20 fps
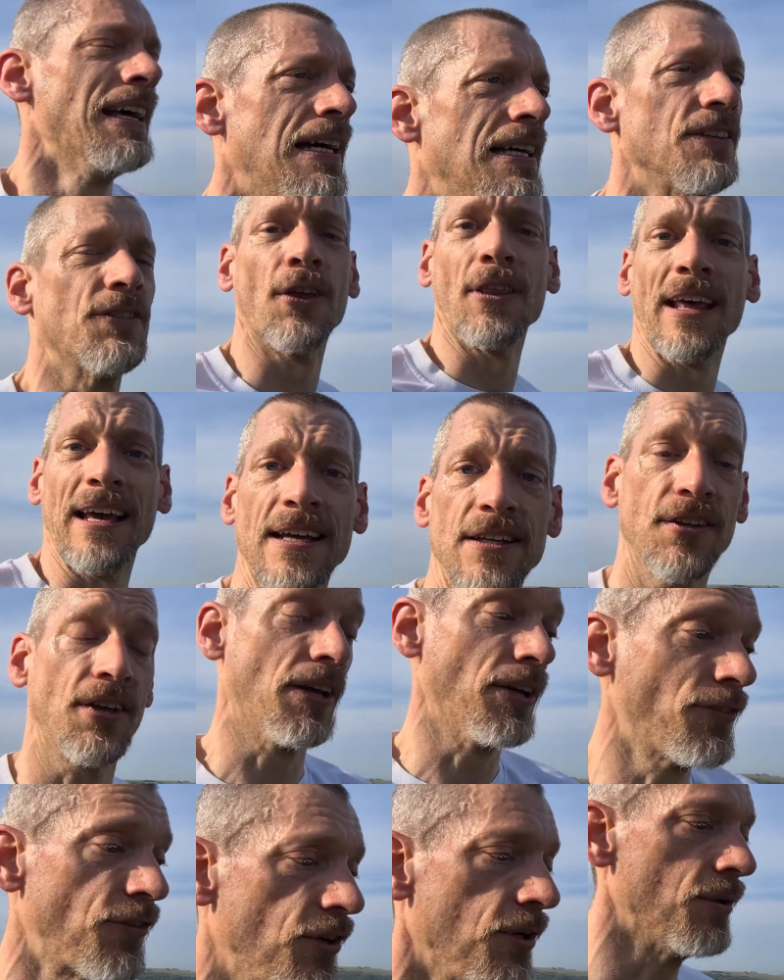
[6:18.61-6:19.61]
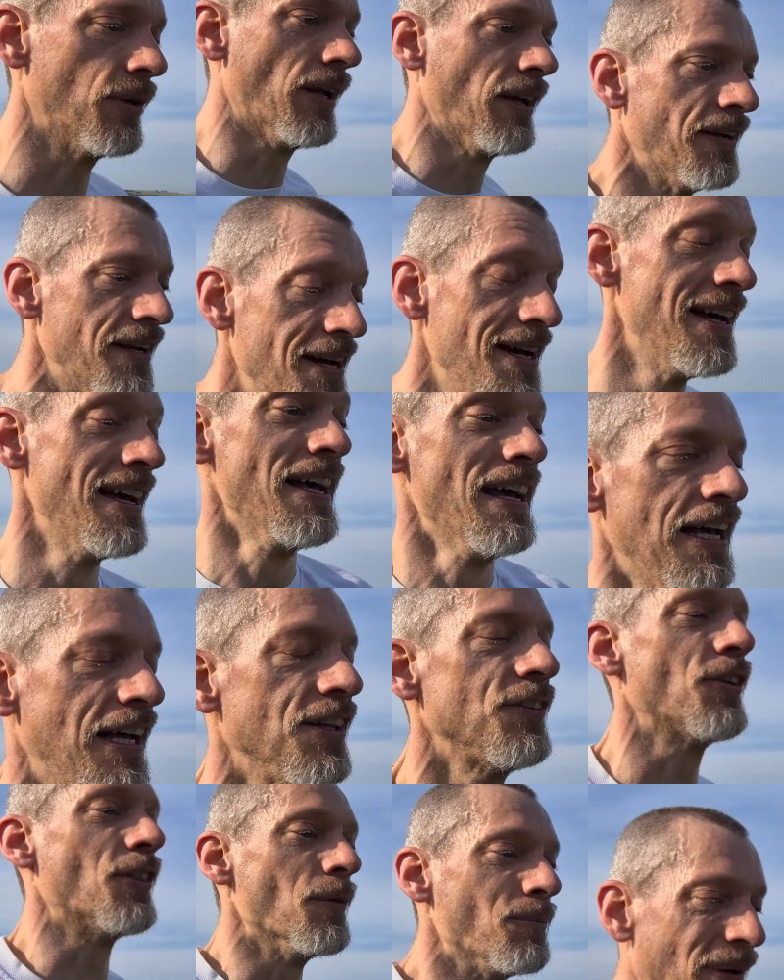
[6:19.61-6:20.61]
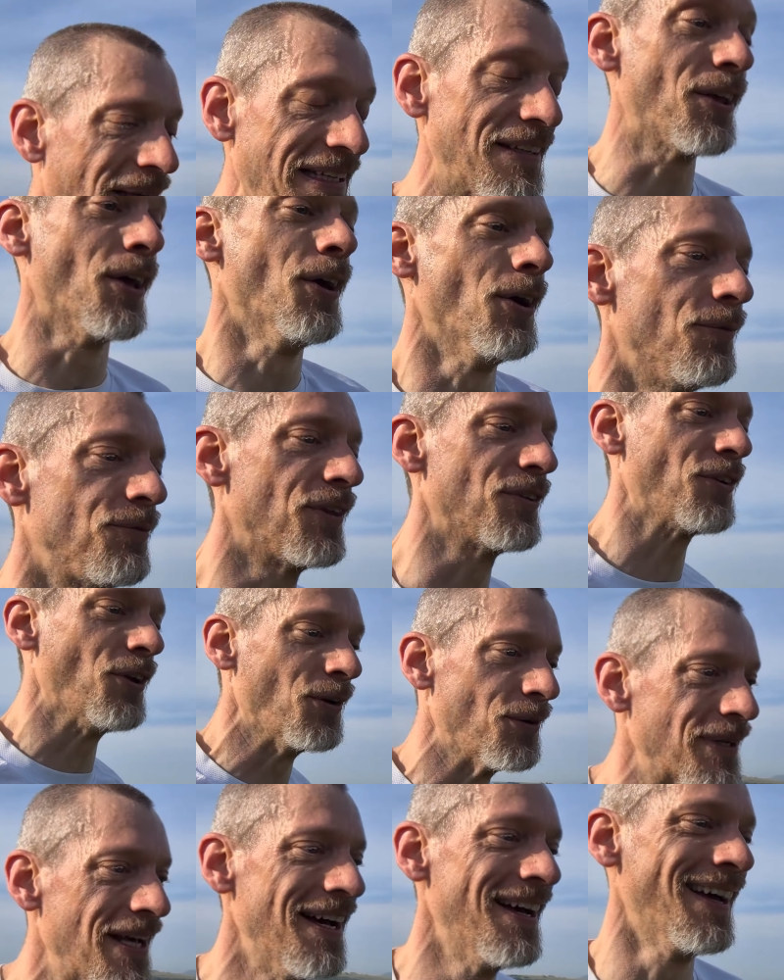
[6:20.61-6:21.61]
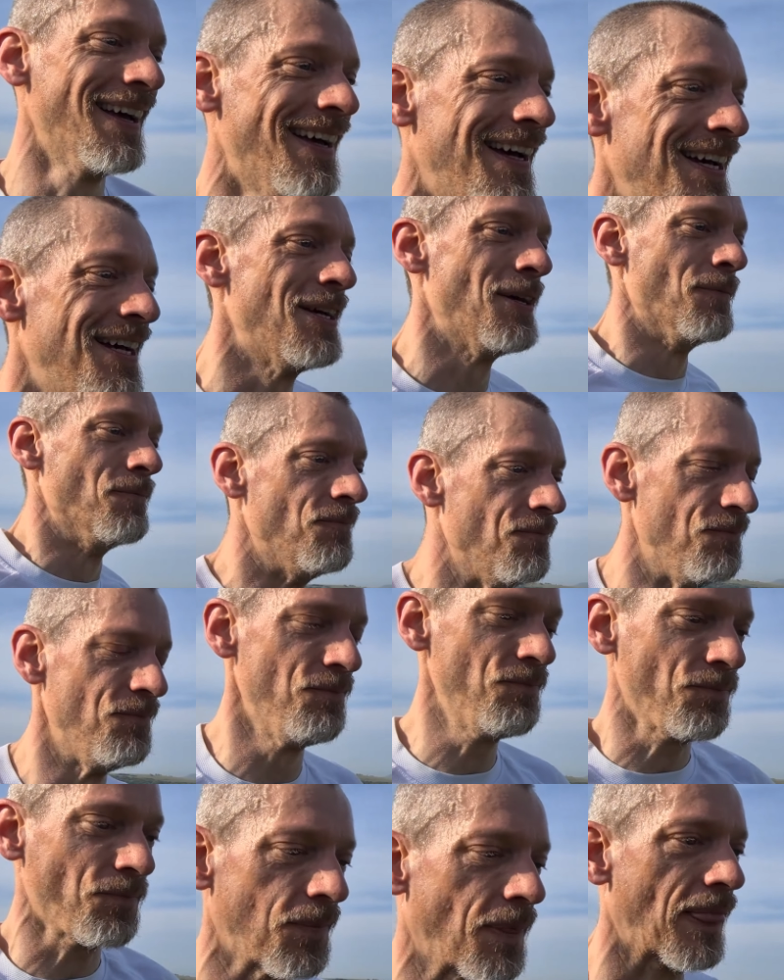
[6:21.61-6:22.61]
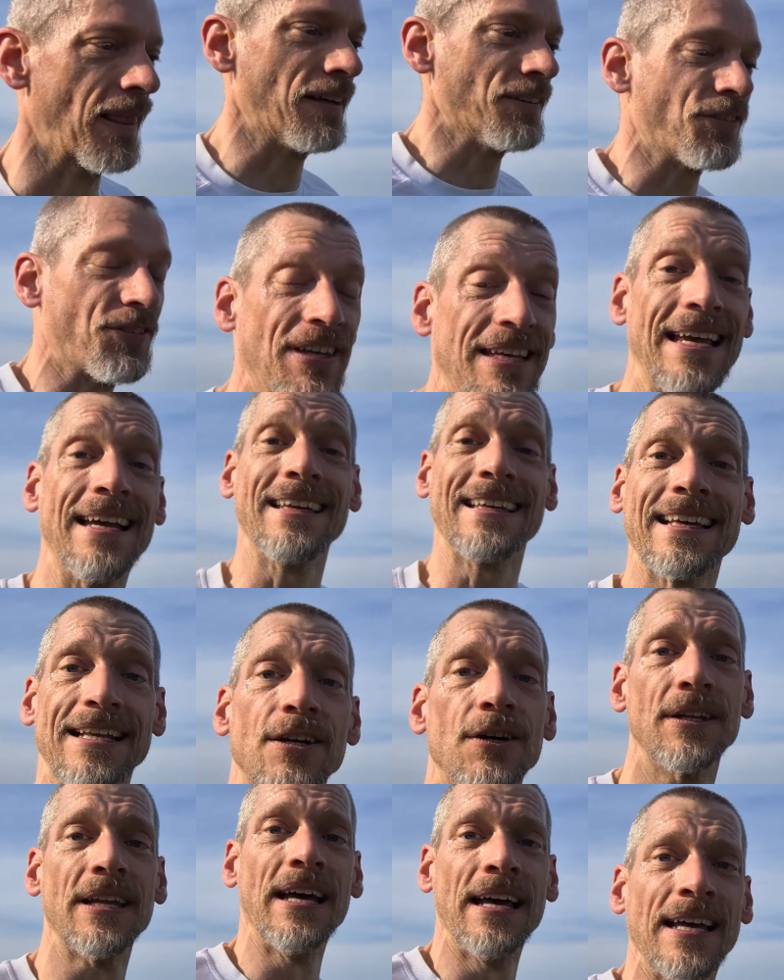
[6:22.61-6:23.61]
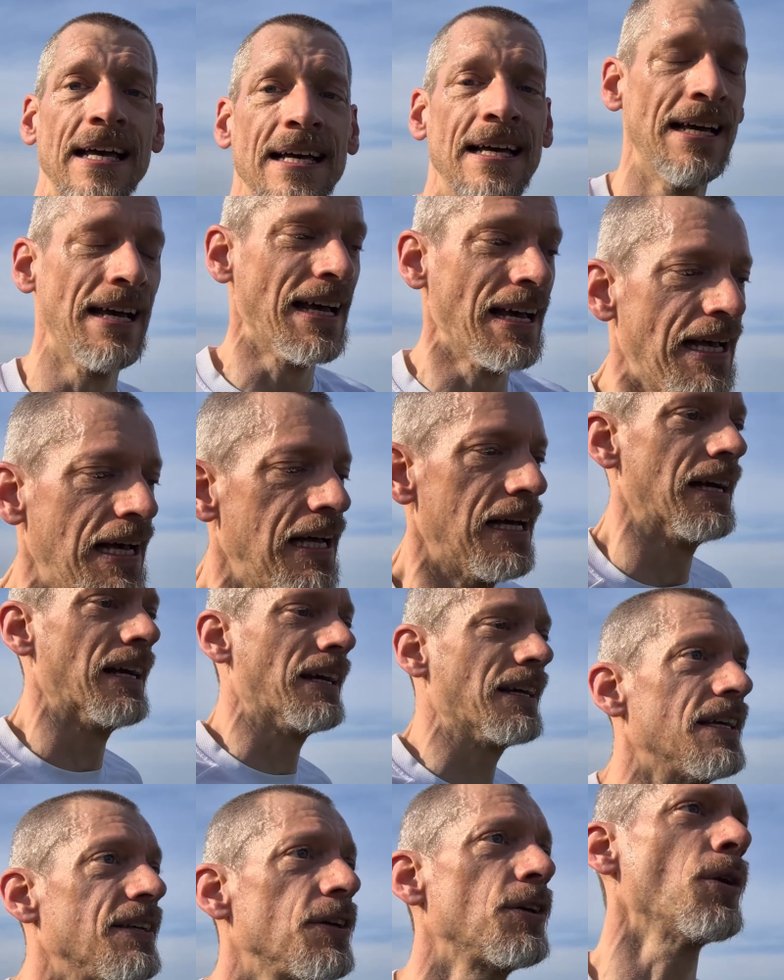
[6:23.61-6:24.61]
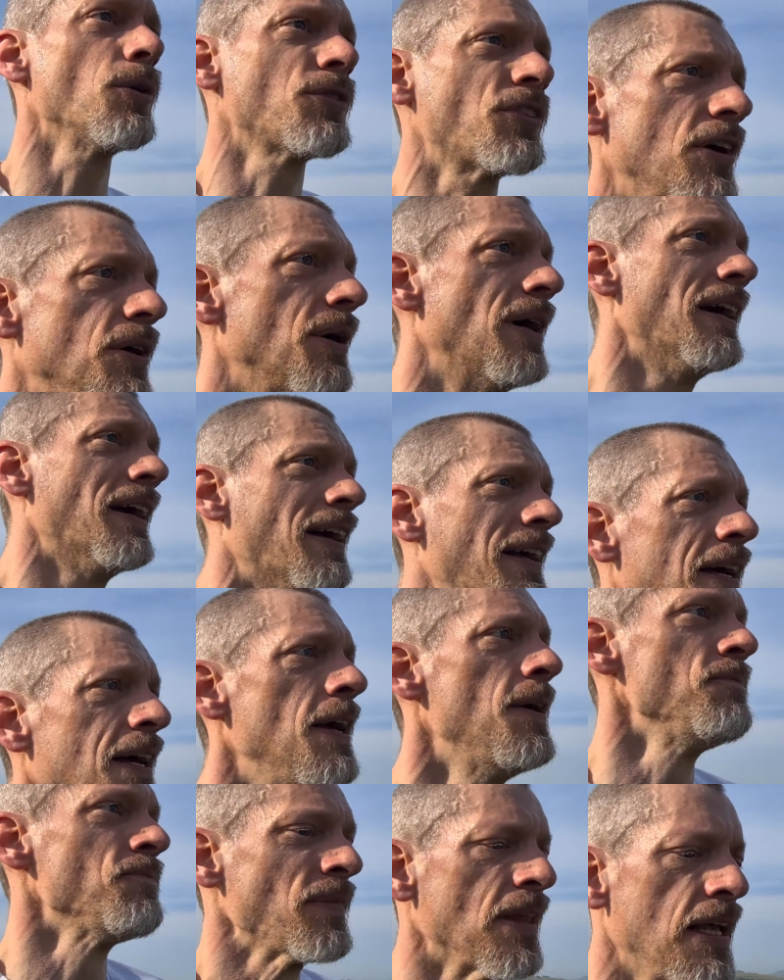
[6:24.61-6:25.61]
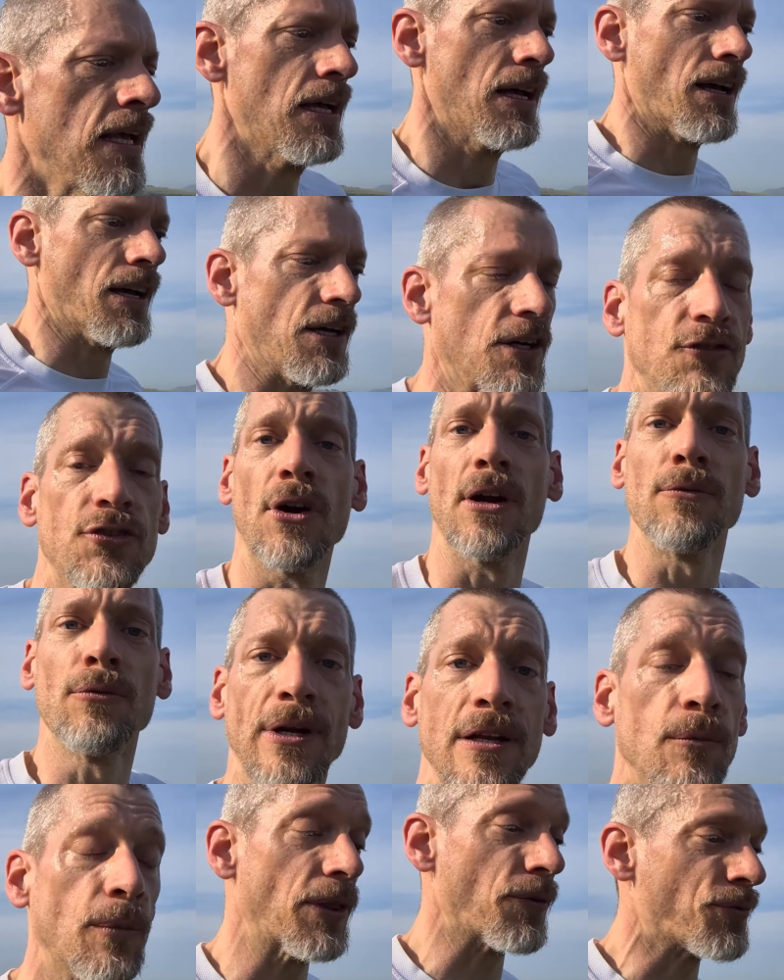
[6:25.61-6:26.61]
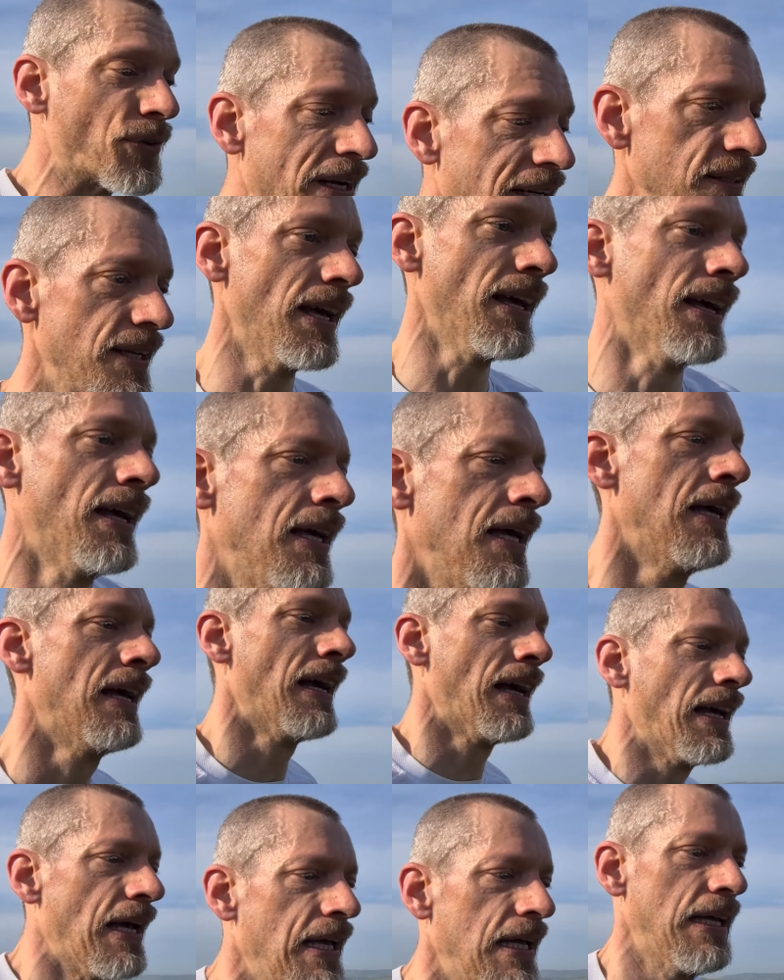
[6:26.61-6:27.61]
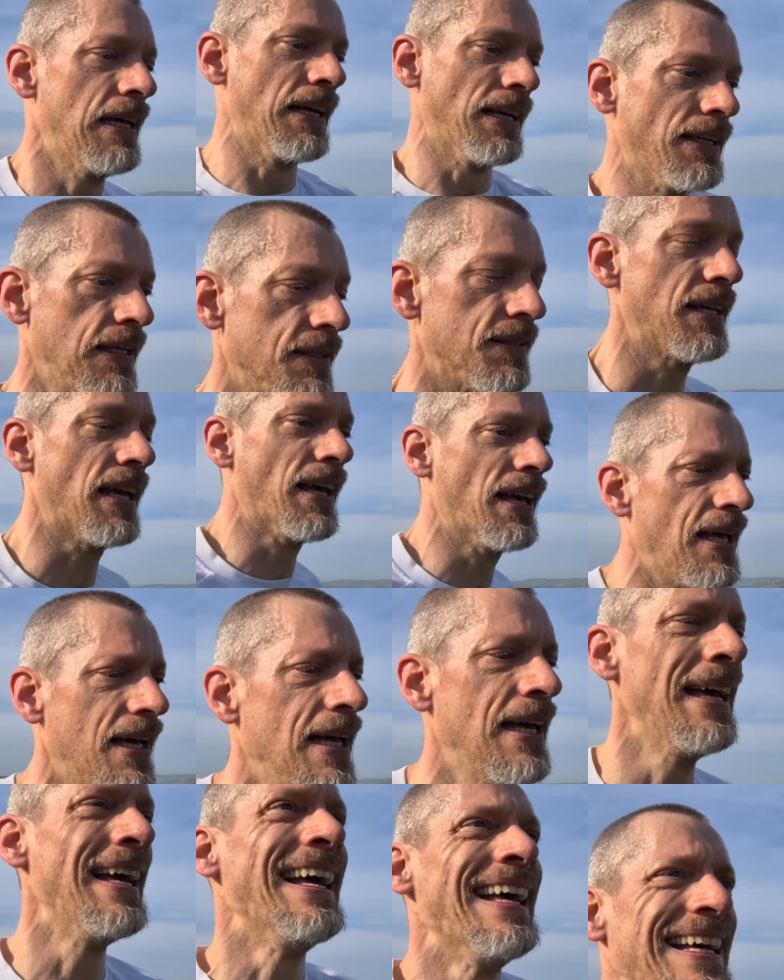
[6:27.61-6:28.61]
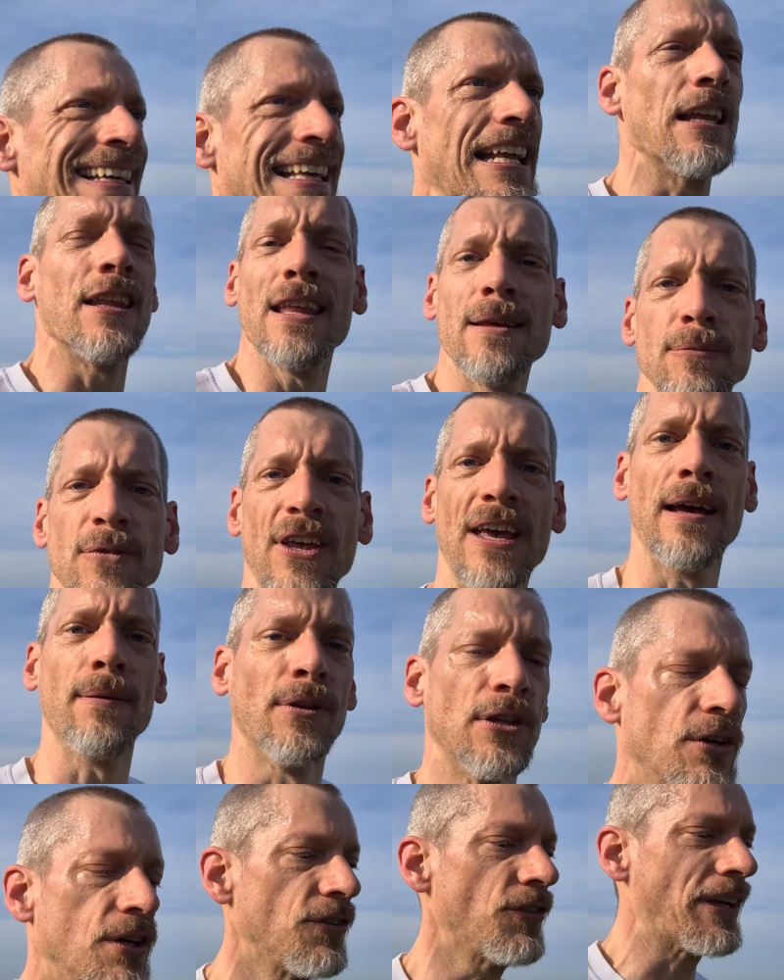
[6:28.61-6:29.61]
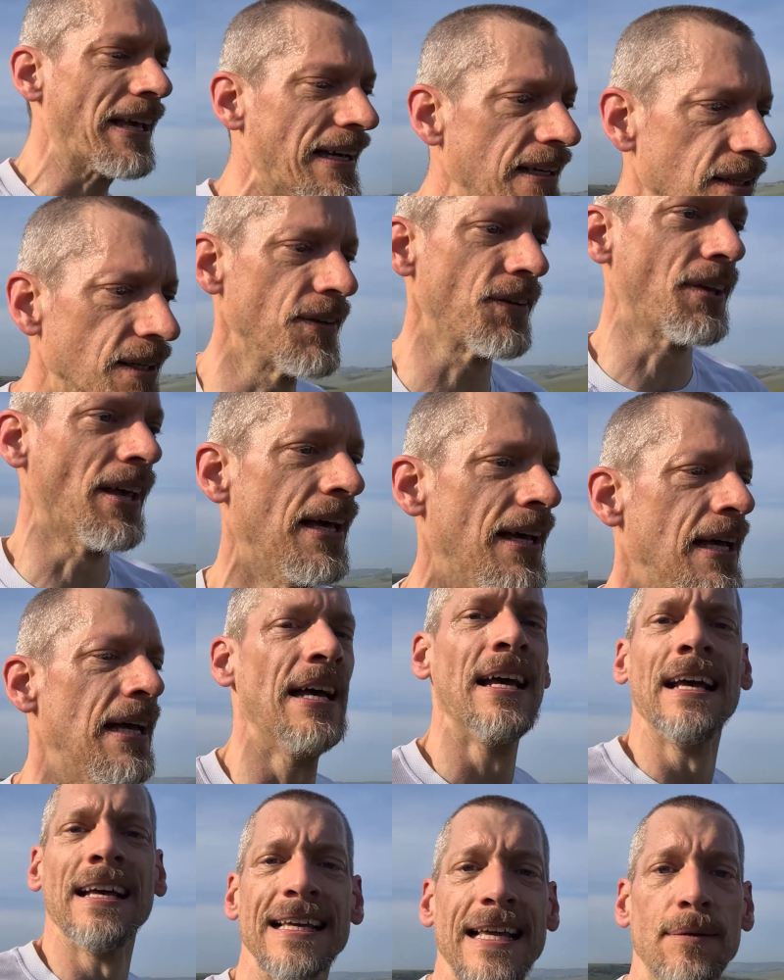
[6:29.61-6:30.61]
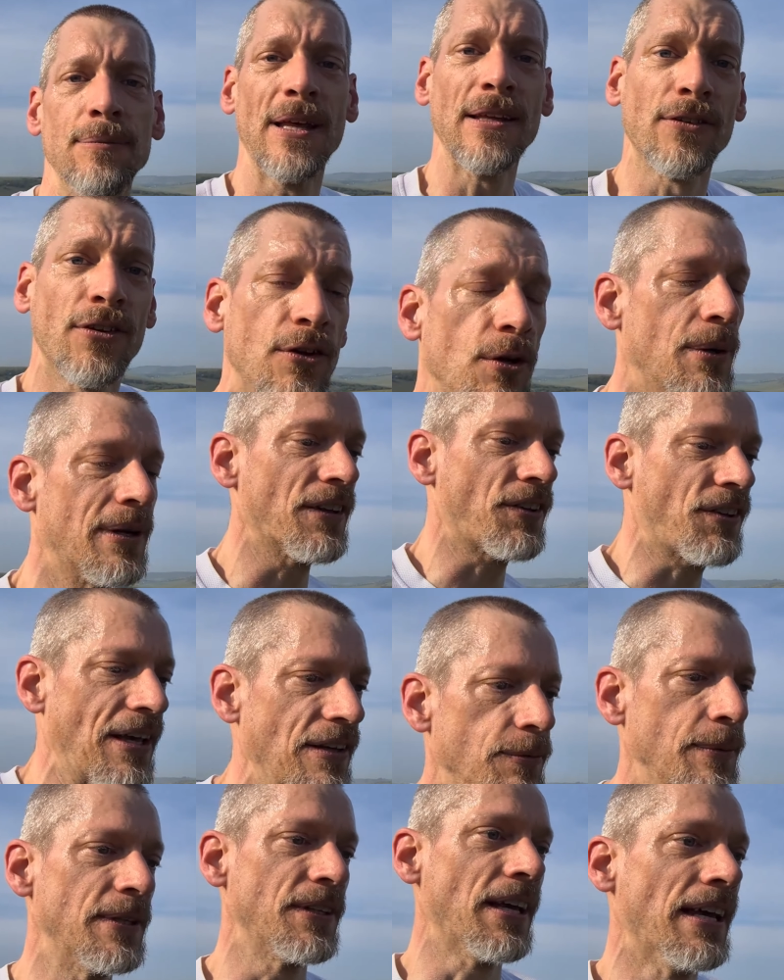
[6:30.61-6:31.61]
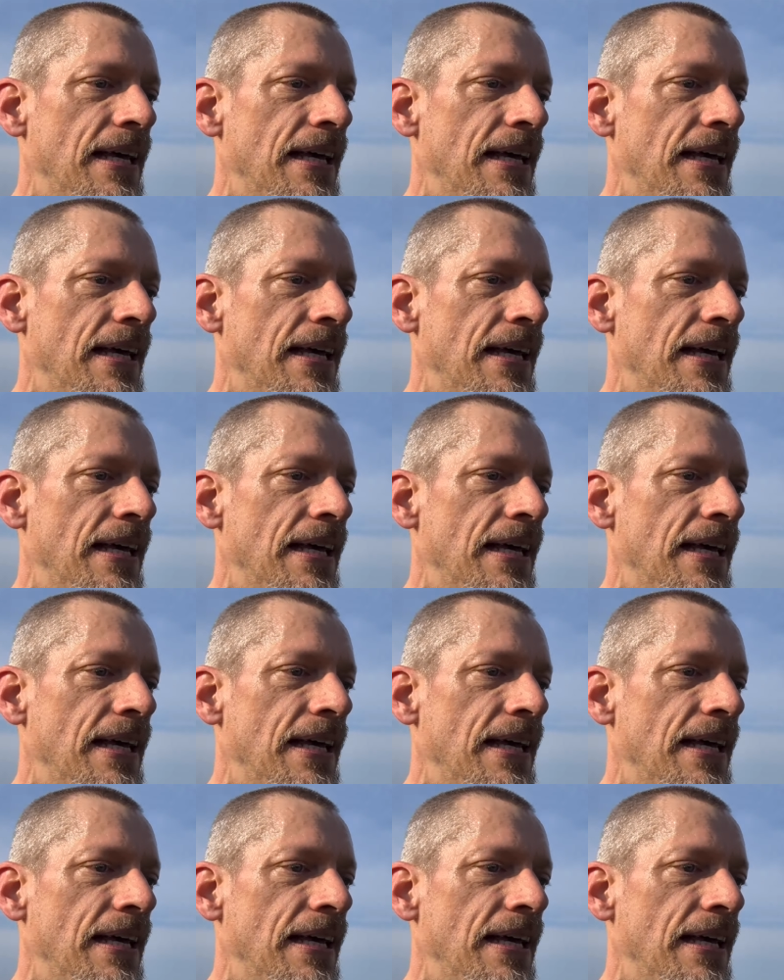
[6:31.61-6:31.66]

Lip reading: to that tune, to the beat of the tune, and see how you get on. You could also try running with a friend and getting them to have a look at your cadence, getting them to do an assessment.